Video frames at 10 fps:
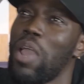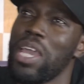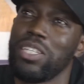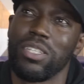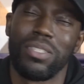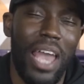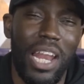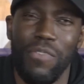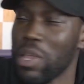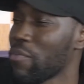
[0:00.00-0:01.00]
wages,
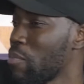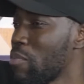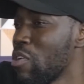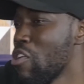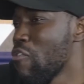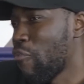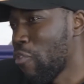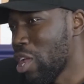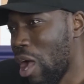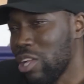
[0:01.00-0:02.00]
anything from
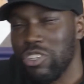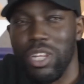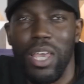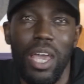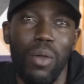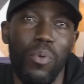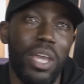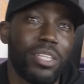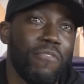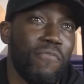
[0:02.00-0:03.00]
300k a week to